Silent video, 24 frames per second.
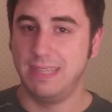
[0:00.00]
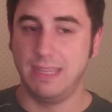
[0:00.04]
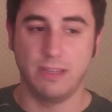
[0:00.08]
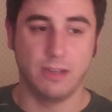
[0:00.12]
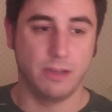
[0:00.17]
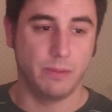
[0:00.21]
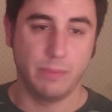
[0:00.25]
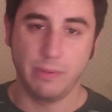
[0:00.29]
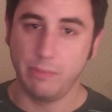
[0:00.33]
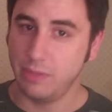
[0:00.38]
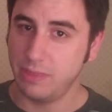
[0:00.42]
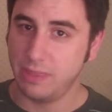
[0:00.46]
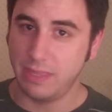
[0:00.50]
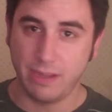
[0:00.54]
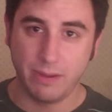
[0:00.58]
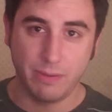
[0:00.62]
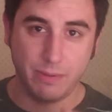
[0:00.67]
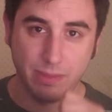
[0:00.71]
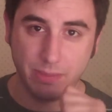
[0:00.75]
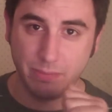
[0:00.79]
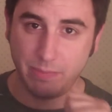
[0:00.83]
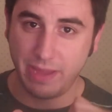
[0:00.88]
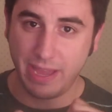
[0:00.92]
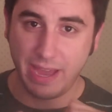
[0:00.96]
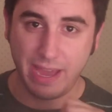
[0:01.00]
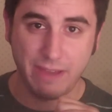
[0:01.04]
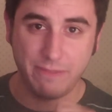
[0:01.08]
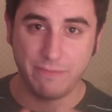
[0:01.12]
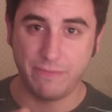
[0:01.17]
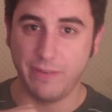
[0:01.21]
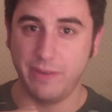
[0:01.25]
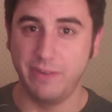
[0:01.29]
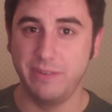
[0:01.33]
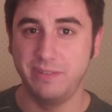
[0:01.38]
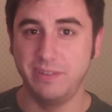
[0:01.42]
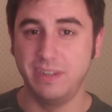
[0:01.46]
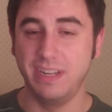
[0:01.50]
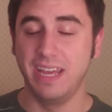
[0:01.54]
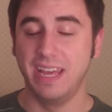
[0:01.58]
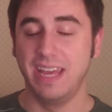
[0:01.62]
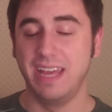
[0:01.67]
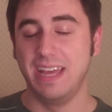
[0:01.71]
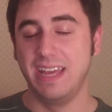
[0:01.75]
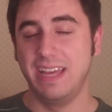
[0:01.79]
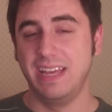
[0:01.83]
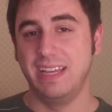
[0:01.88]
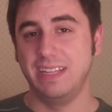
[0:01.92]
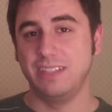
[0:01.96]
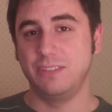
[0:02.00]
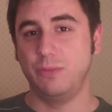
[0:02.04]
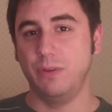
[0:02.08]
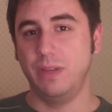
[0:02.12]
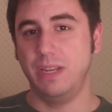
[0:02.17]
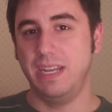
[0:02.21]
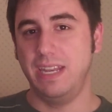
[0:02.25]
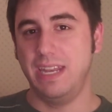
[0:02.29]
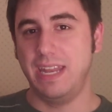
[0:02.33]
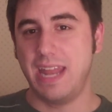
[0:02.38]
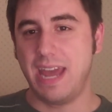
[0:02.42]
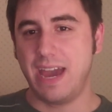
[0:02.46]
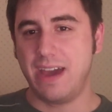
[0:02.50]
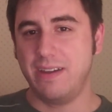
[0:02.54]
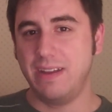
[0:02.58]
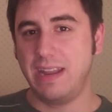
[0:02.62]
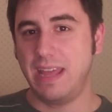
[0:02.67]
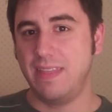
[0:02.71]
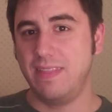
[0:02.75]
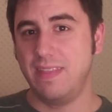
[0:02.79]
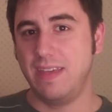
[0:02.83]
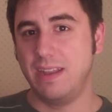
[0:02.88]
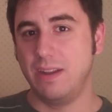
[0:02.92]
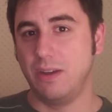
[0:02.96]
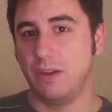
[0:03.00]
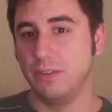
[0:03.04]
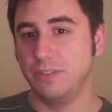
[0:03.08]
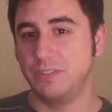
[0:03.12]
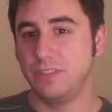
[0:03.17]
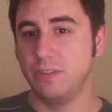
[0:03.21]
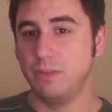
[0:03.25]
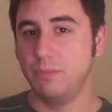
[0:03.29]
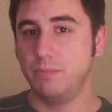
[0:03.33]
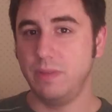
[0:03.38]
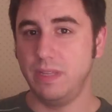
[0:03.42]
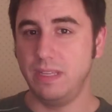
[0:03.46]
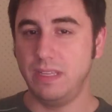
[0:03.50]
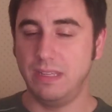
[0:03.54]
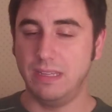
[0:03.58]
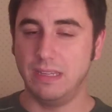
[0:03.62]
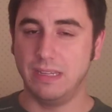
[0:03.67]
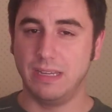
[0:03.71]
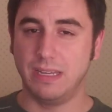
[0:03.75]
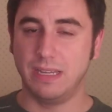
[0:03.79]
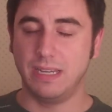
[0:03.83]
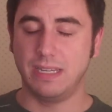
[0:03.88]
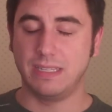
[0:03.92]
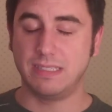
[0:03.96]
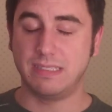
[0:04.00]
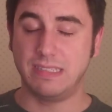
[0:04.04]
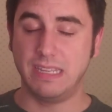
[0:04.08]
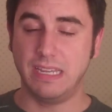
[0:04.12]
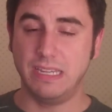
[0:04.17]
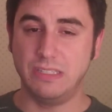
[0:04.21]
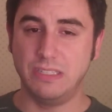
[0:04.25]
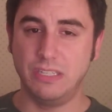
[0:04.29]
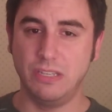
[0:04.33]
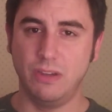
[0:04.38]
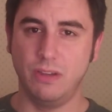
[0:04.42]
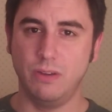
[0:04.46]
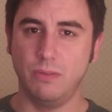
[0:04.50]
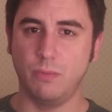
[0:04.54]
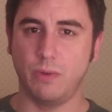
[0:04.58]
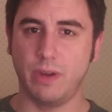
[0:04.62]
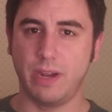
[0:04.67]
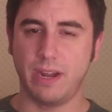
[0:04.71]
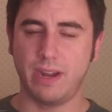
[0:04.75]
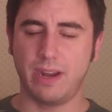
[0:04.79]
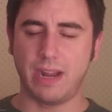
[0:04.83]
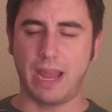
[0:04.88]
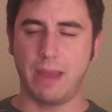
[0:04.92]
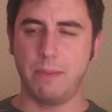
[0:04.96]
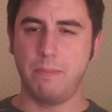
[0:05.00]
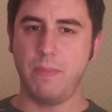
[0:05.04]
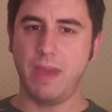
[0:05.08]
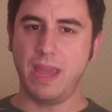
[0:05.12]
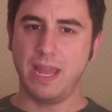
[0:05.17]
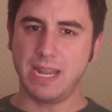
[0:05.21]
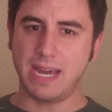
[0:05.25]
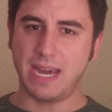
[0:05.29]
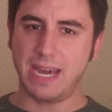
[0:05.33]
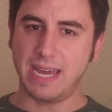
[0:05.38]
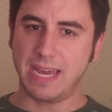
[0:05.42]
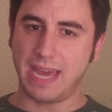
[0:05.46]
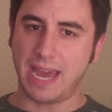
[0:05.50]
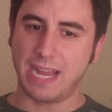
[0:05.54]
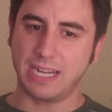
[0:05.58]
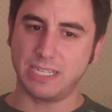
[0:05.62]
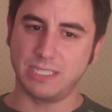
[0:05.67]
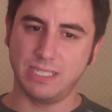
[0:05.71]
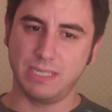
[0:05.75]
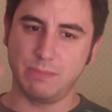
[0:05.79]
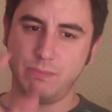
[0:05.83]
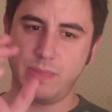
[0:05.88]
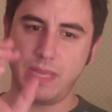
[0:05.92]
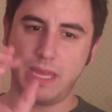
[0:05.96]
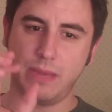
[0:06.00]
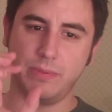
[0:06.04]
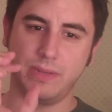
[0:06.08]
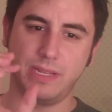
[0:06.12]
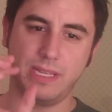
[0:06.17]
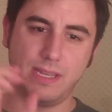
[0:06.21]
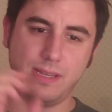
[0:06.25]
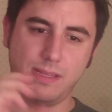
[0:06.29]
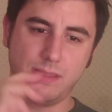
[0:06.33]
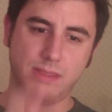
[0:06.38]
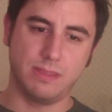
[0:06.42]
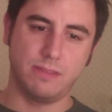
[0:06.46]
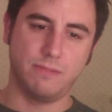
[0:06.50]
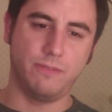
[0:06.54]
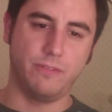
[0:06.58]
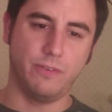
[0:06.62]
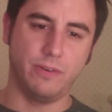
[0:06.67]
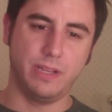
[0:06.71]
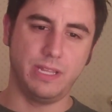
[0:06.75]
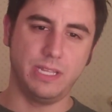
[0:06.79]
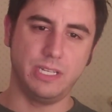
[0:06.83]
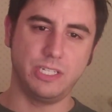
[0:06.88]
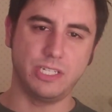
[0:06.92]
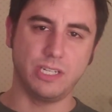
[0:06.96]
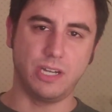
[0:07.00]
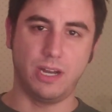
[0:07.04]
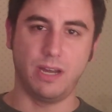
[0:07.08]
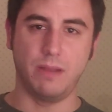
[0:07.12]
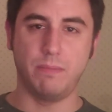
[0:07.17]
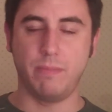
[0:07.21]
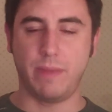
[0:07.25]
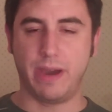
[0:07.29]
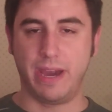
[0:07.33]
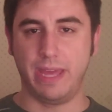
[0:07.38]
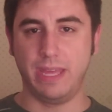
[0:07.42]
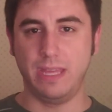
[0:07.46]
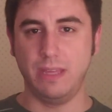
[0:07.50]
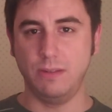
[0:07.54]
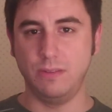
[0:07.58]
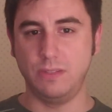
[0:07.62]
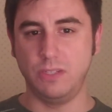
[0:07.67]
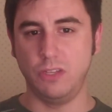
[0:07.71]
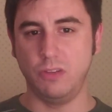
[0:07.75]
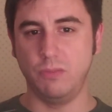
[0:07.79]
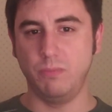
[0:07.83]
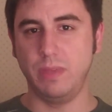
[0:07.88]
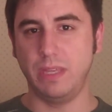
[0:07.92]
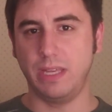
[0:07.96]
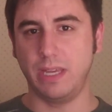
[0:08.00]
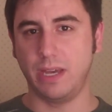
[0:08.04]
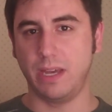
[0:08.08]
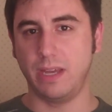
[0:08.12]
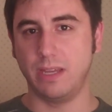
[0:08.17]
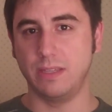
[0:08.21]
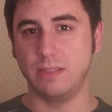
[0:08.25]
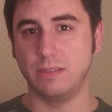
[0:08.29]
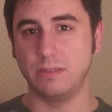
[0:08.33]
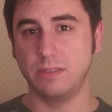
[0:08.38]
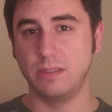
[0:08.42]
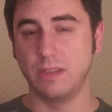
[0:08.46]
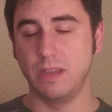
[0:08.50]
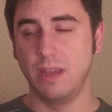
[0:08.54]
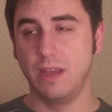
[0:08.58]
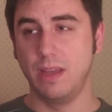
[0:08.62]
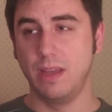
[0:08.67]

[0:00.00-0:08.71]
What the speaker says: that. I'll be there with my iPhone tweeting it out, and then also stay tuned where I may not actually be able to get the footage on my YouTube because